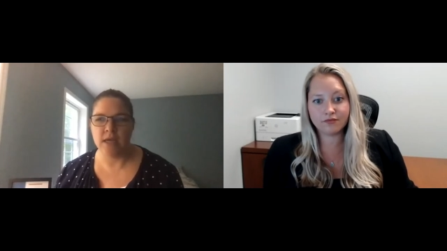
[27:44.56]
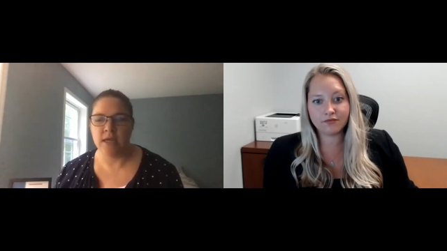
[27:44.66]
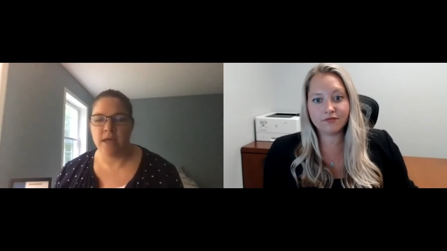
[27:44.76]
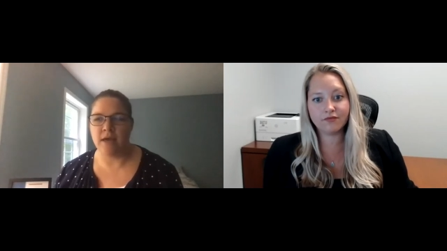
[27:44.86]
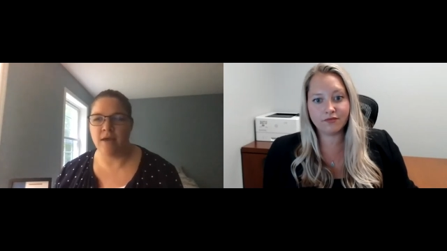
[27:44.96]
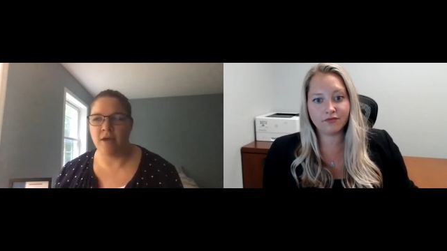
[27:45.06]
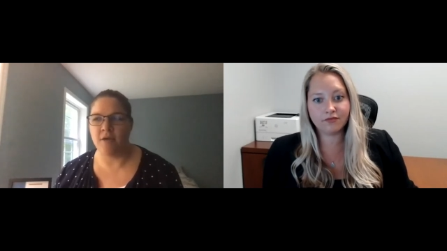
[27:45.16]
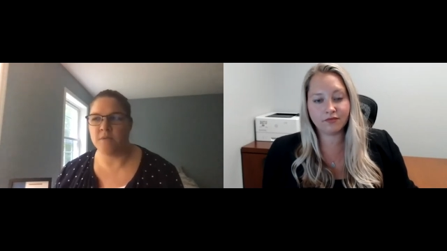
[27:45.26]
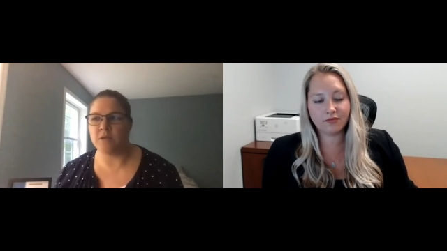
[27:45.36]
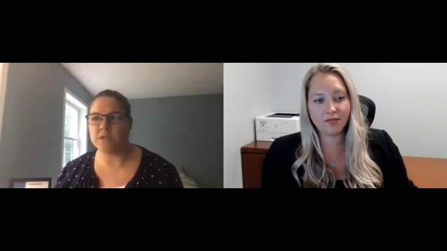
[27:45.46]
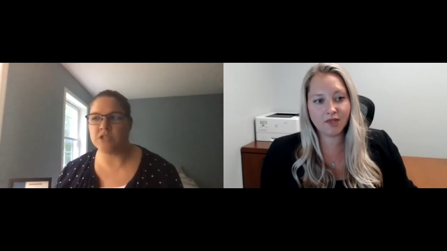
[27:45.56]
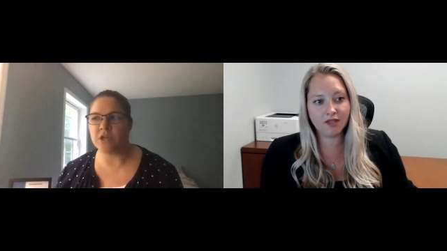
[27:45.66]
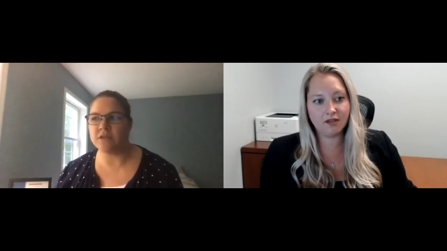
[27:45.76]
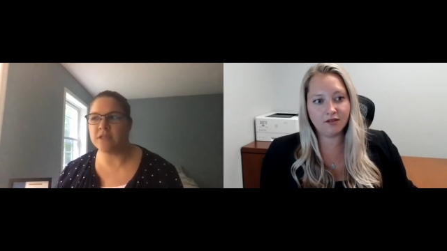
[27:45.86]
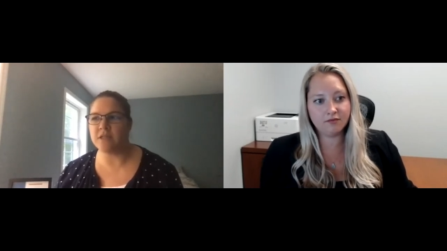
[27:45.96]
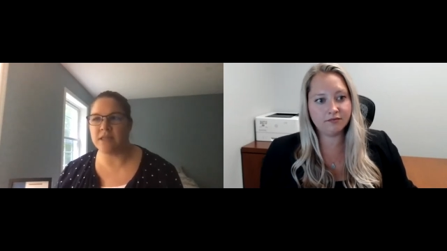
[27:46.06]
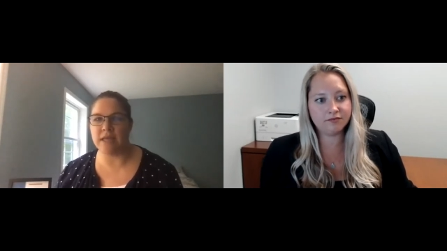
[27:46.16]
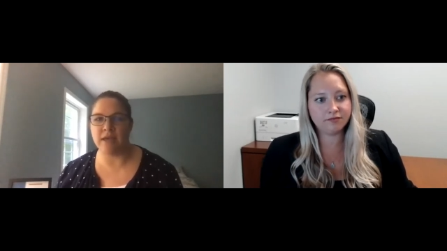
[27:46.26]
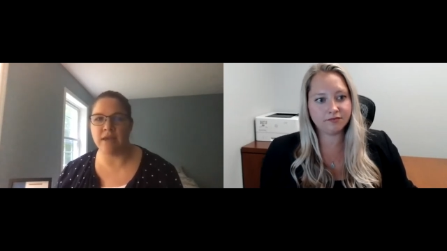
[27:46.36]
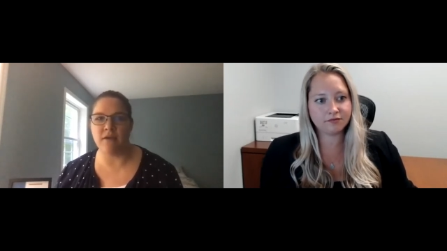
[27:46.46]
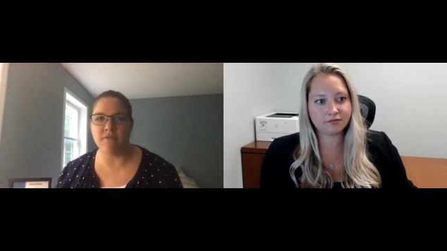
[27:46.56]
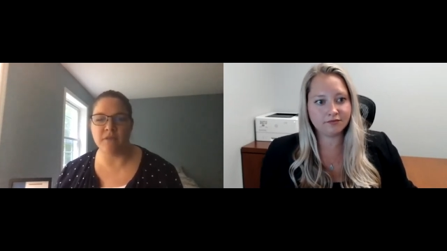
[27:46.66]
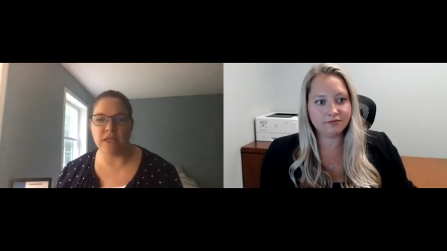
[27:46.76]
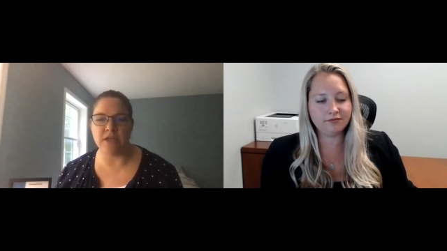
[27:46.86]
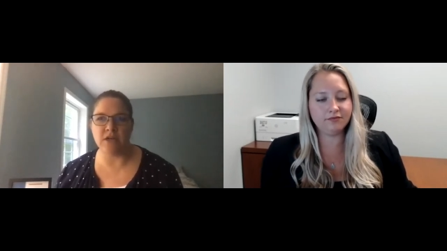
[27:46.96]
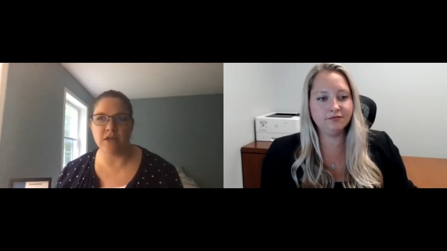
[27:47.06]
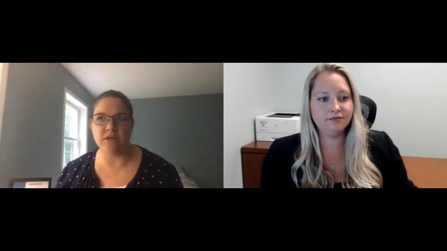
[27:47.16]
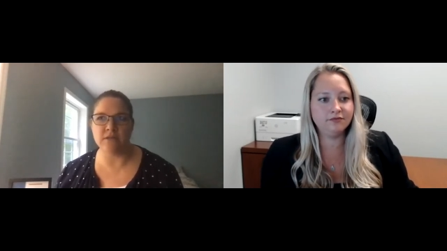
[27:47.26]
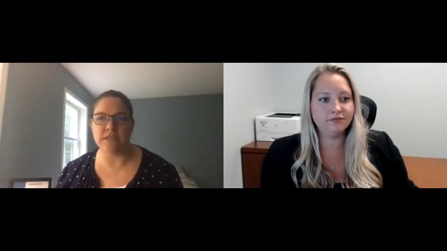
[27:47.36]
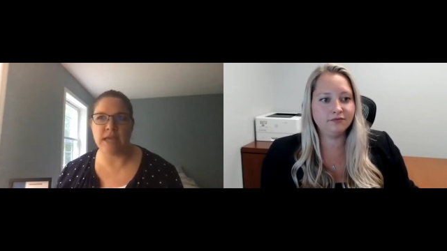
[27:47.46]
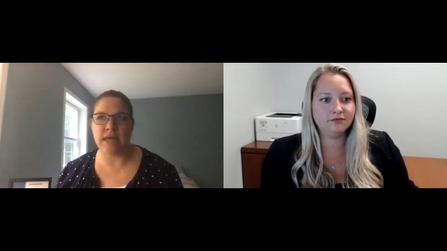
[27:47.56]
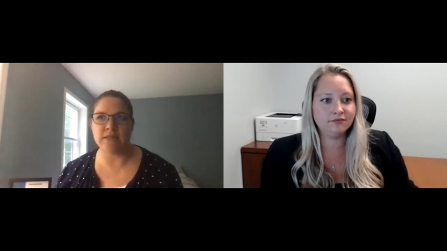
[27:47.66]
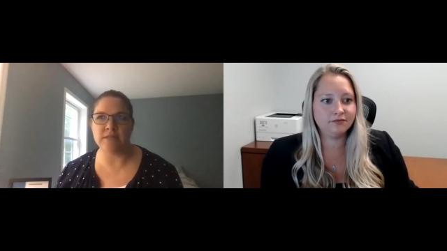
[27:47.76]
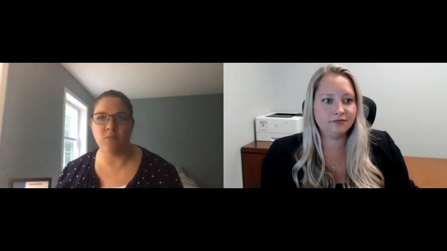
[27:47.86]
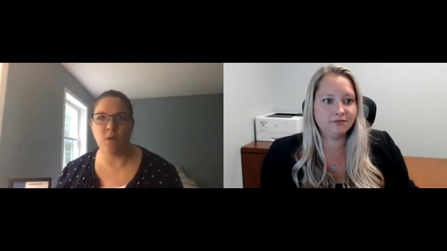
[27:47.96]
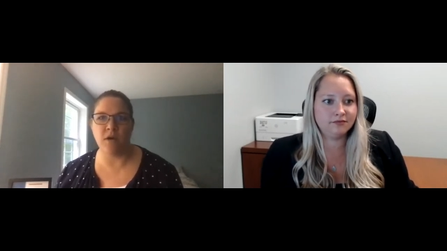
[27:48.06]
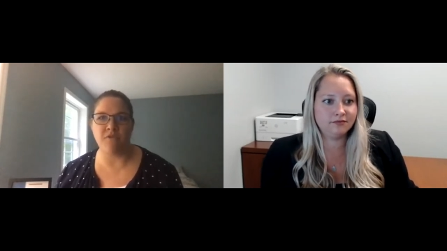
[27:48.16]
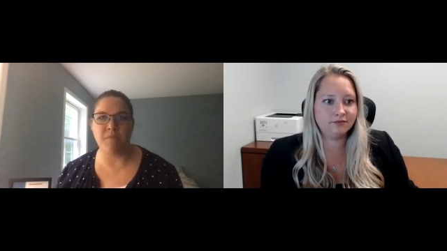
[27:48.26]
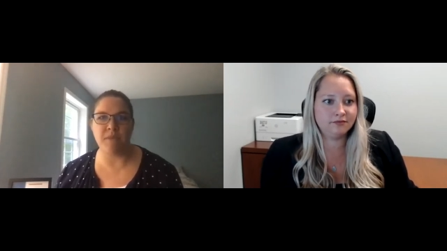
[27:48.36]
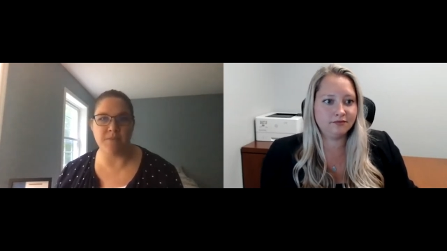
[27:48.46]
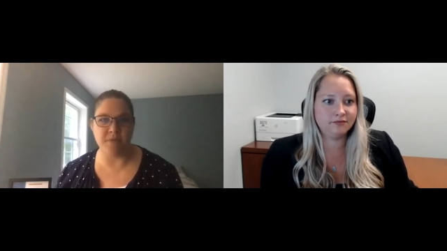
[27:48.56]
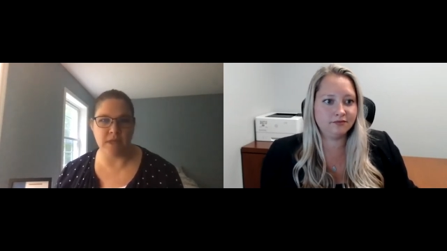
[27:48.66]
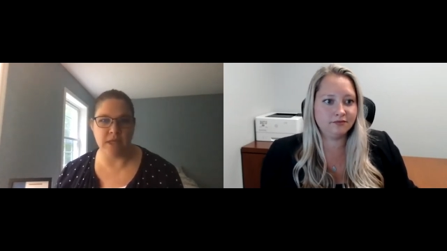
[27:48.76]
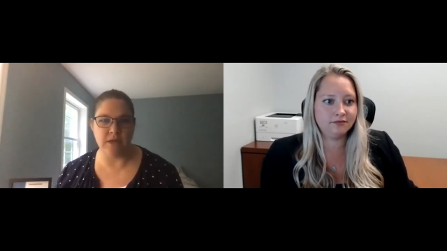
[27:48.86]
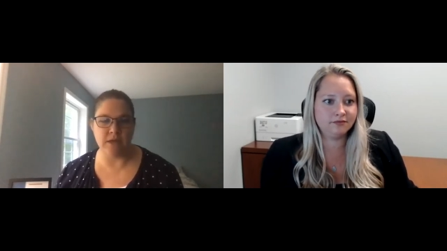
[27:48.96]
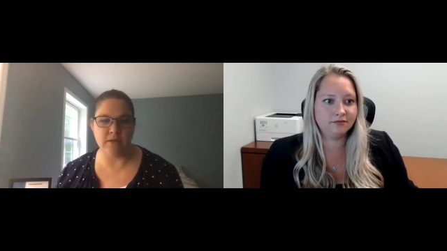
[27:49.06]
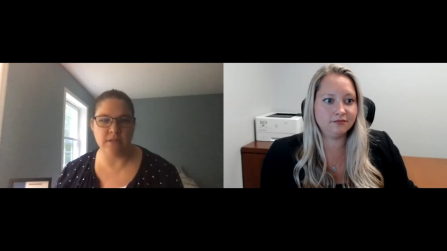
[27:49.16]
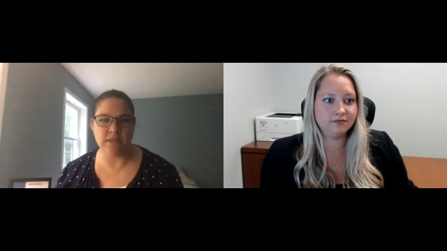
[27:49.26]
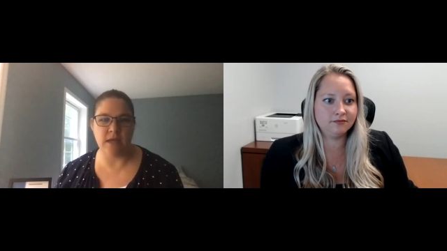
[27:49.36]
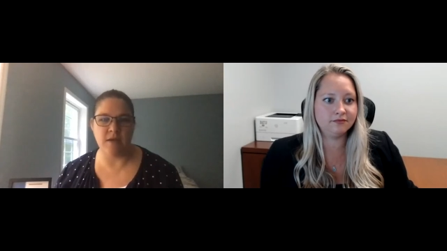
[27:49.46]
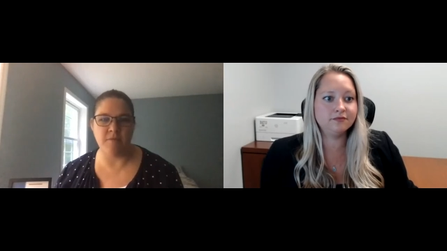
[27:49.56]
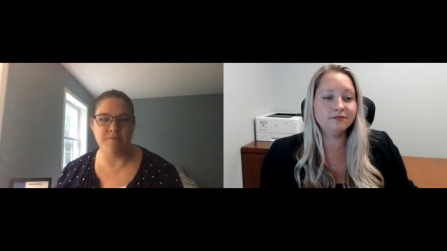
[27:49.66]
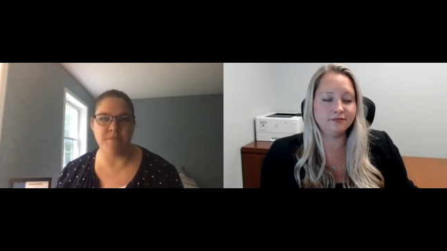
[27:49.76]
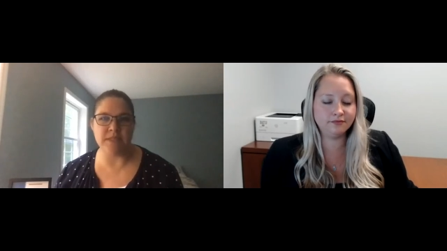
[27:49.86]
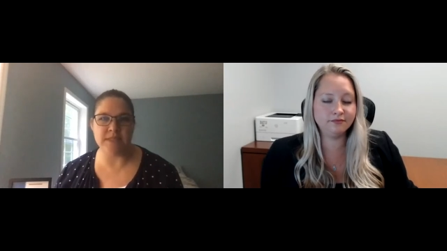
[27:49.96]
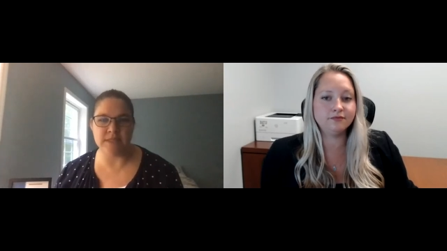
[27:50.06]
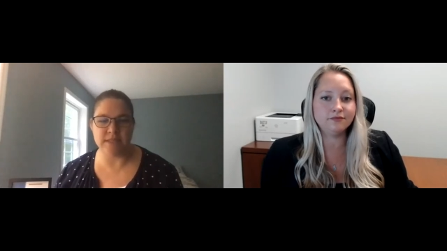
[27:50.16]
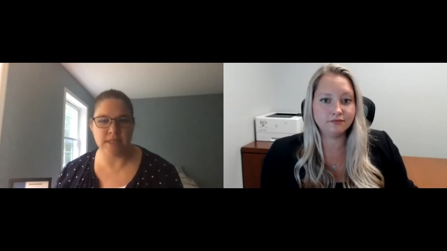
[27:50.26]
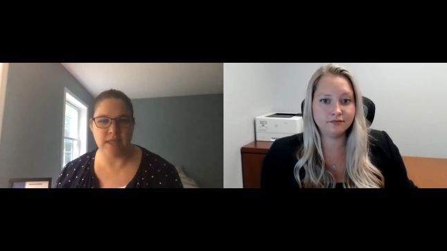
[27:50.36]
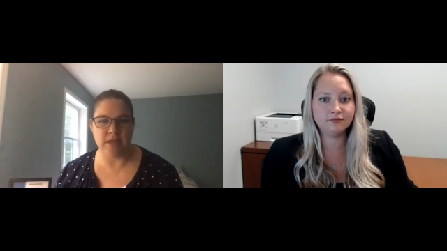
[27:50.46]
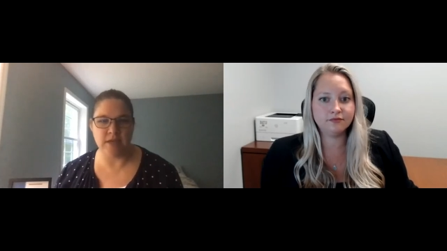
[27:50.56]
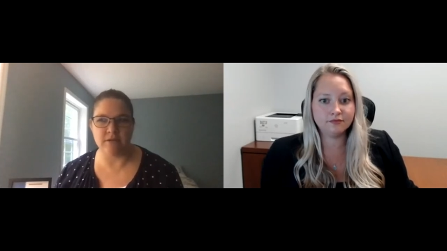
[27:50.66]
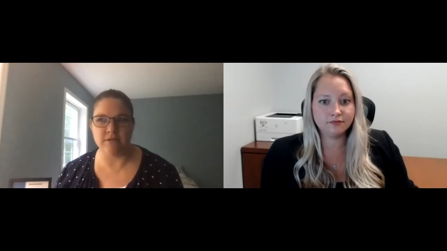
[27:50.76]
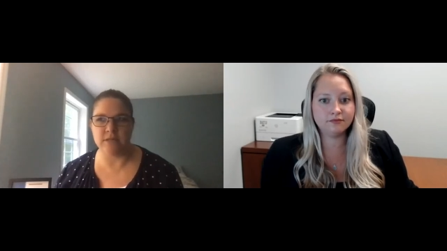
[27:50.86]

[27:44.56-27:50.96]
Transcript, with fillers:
Speaker 1: um, you start to think of leaders as more of people leaders, um, business leaders.